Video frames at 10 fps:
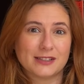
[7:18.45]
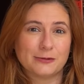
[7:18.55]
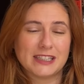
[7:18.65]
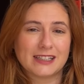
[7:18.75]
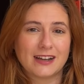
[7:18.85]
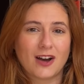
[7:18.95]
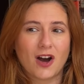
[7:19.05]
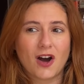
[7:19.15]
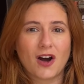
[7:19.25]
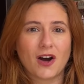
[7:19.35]
De Winter,
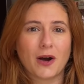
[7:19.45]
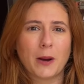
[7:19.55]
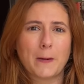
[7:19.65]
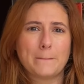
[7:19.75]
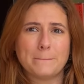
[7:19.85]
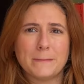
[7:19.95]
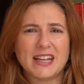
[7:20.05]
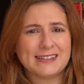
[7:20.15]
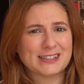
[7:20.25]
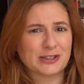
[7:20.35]
are
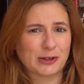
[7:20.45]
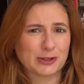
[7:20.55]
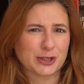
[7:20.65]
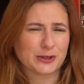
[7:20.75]
mid social